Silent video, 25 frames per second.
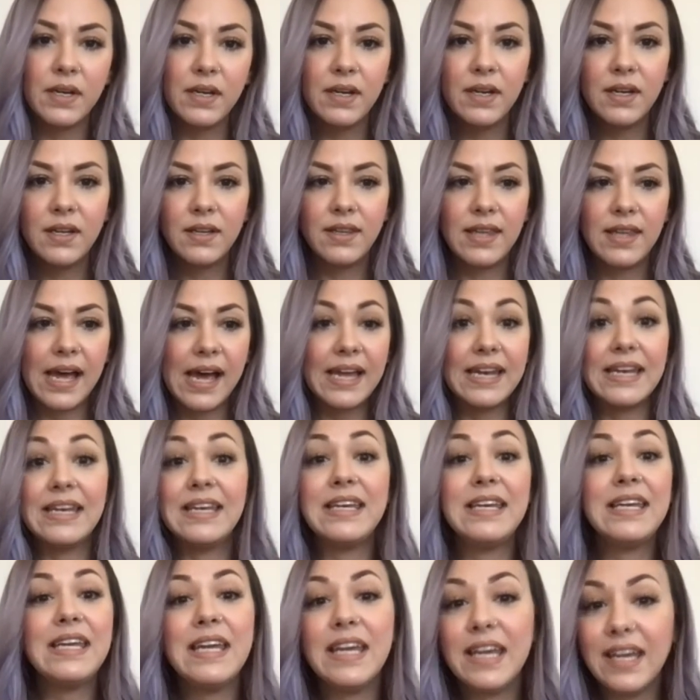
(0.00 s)
that
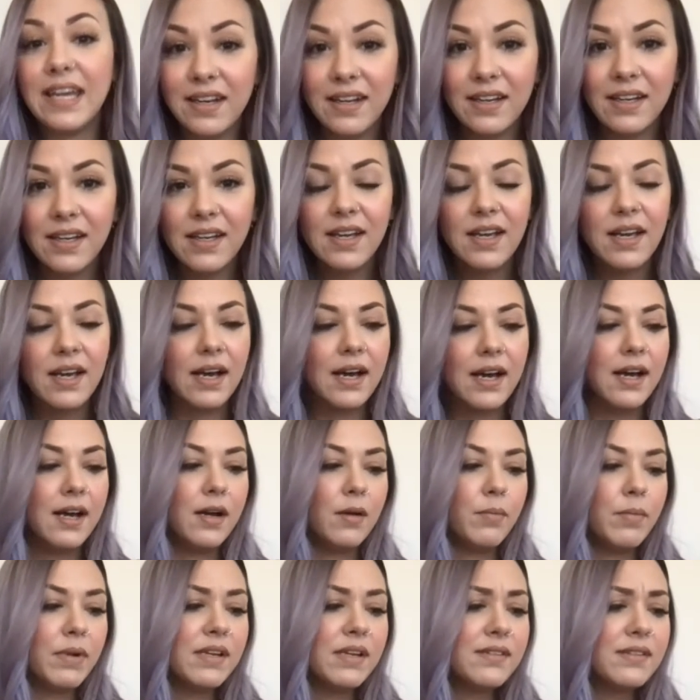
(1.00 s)
need?
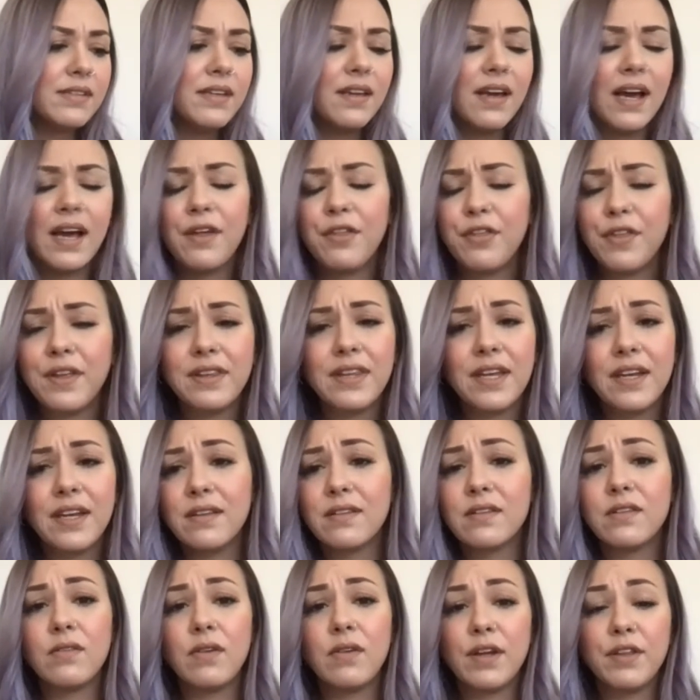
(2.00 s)
Because I think
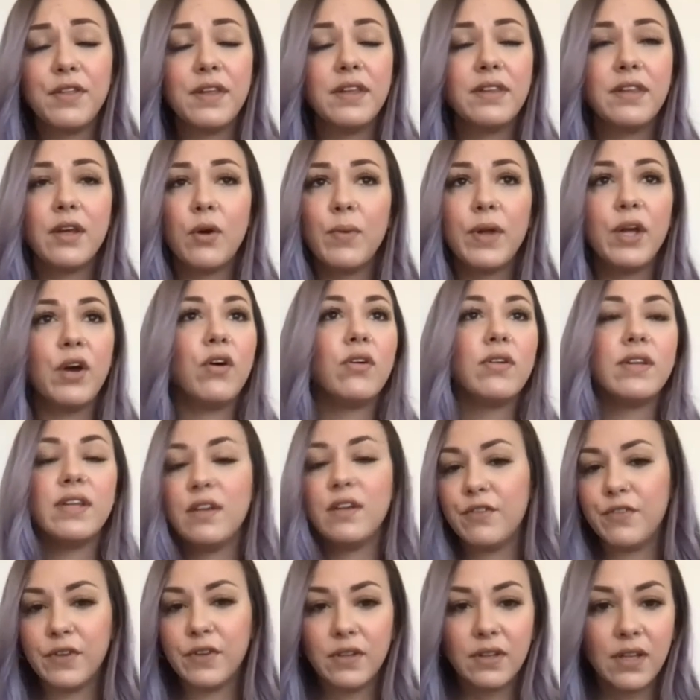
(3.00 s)
that we all need
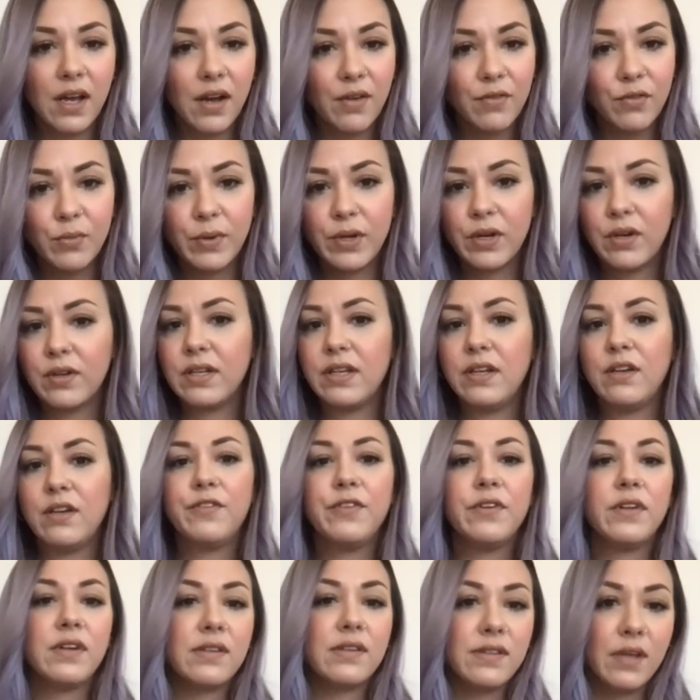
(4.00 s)
to feel loved. We all need to
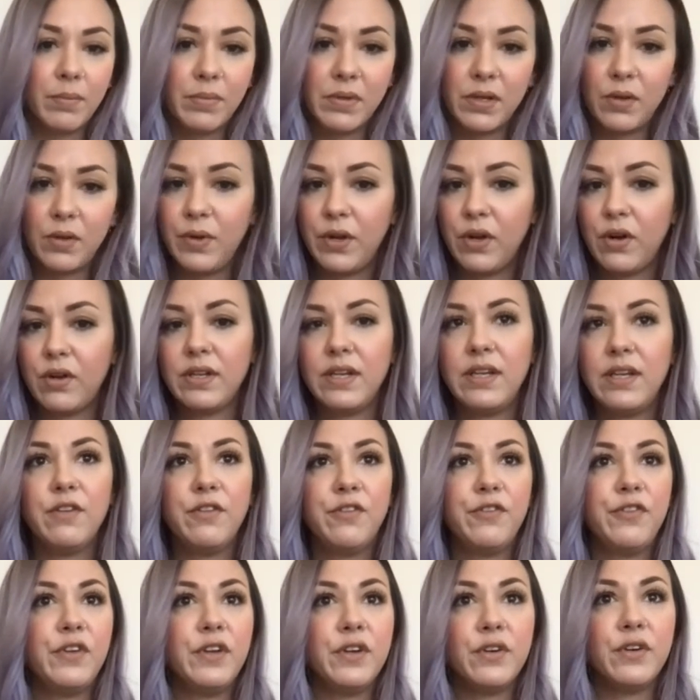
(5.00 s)
feel accepted. We all need to
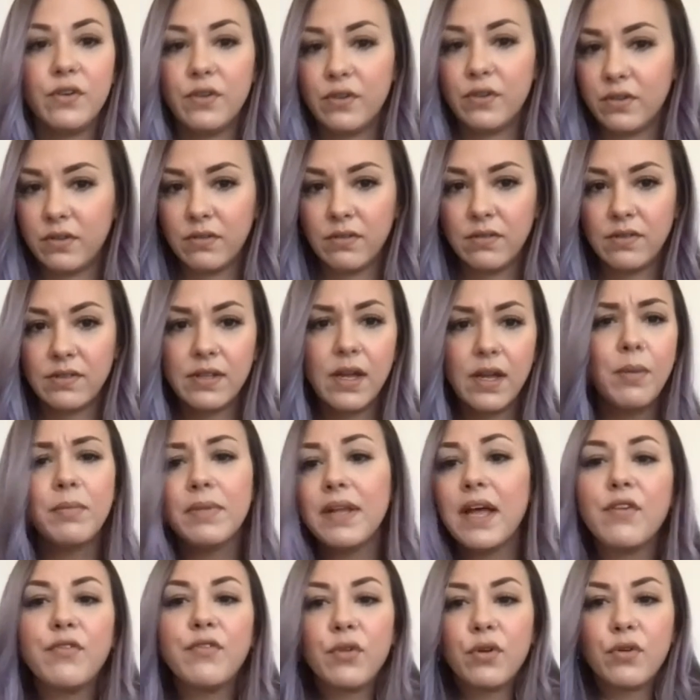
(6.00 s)
feel some
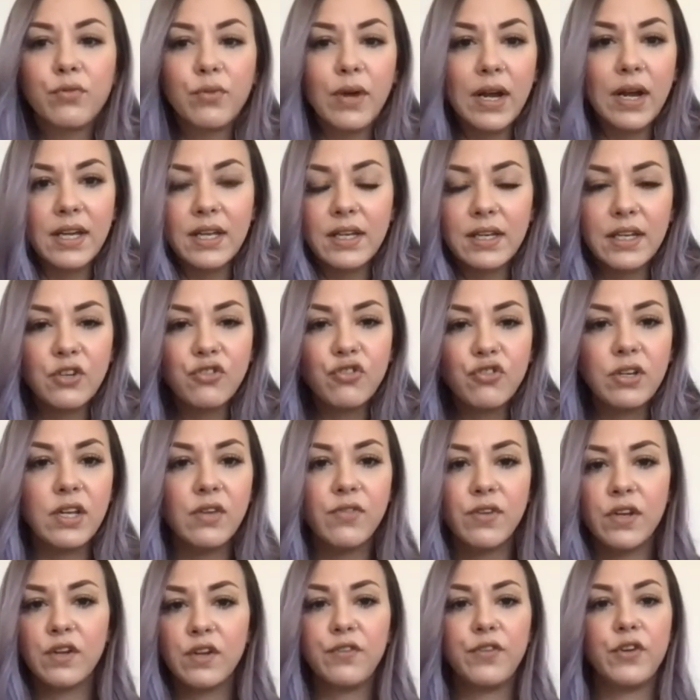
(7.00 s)
level of recognition,
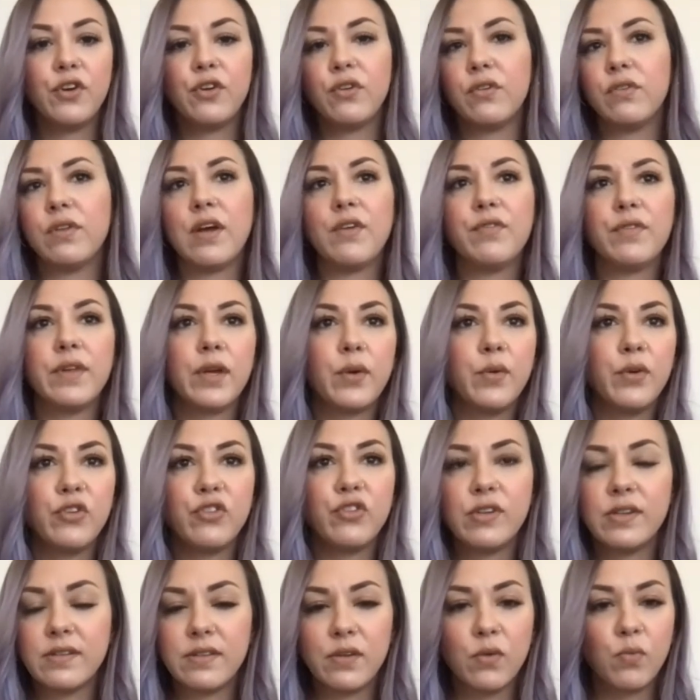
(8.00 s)
even if your love language
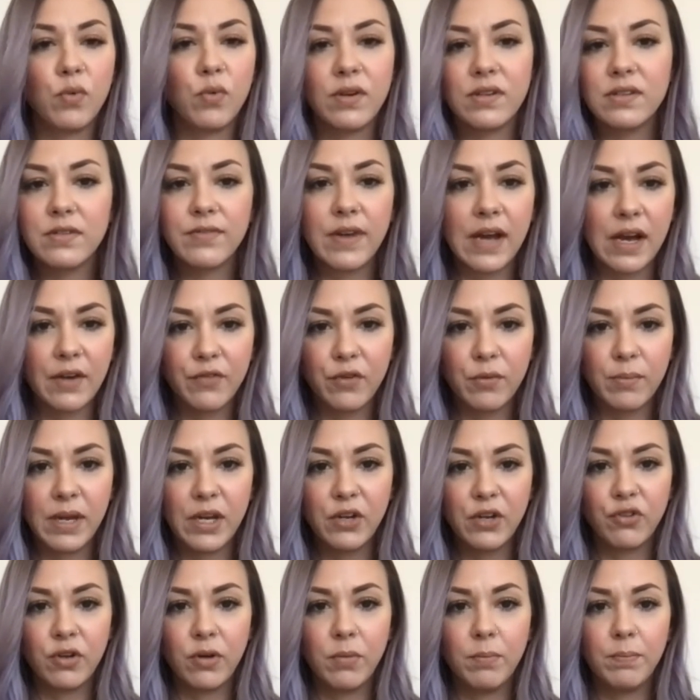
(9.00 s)
isn't words of
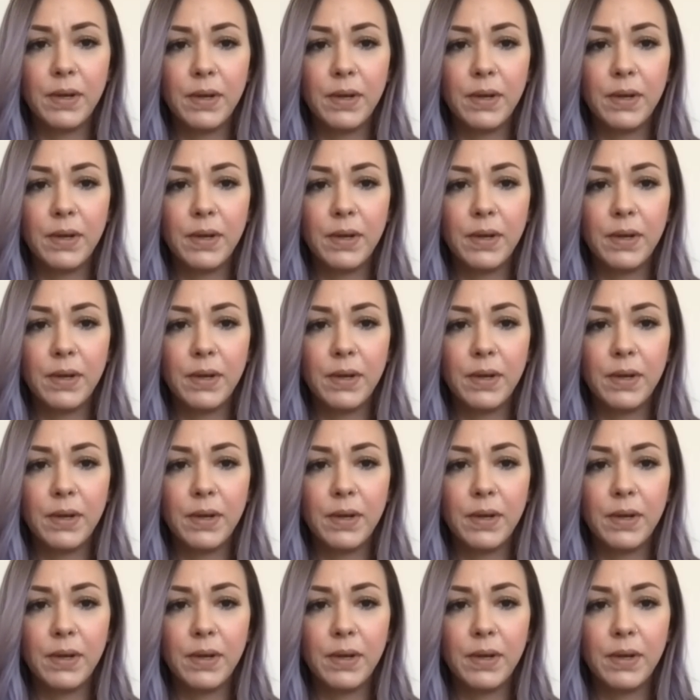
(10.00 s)
affirmation, but